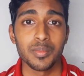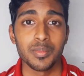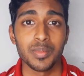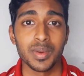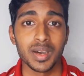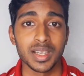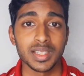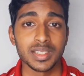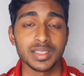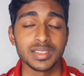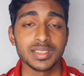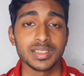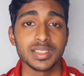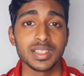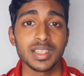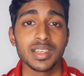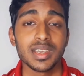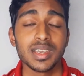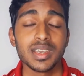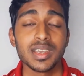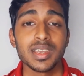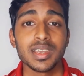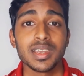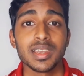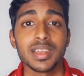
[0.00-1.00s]
But
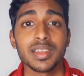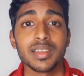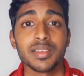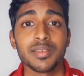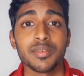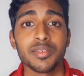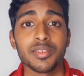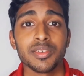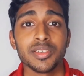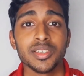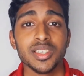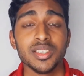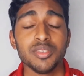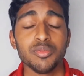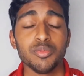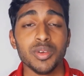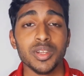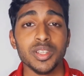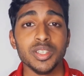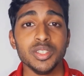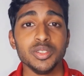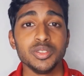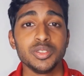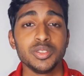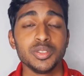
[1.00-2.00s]

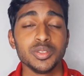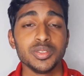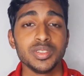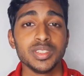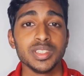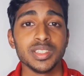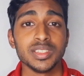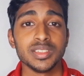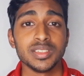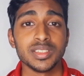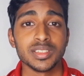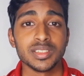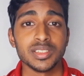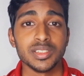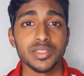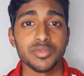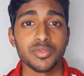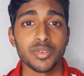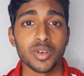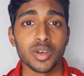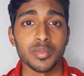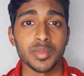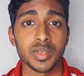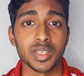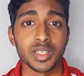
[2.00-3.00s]
when you're shooting in
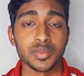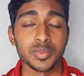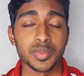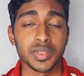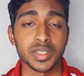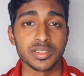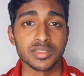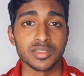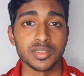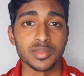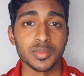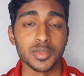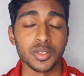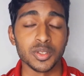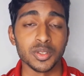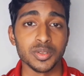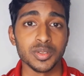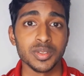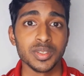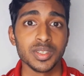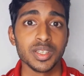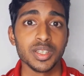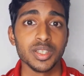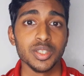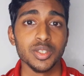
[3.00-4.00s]
64 megapixel
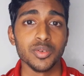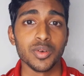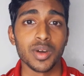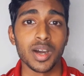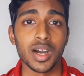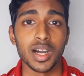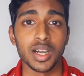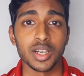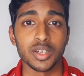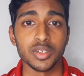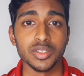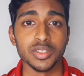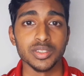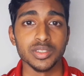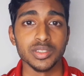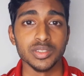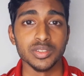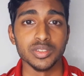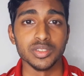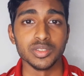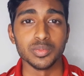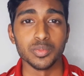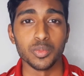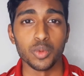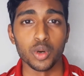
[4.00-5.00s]
mode, you are going to
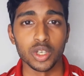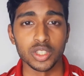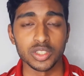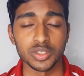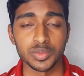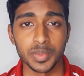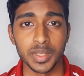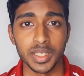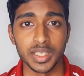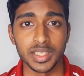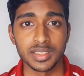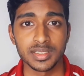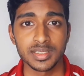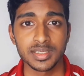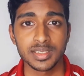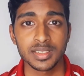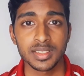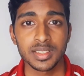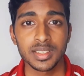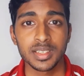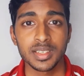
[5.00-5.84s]
use more space.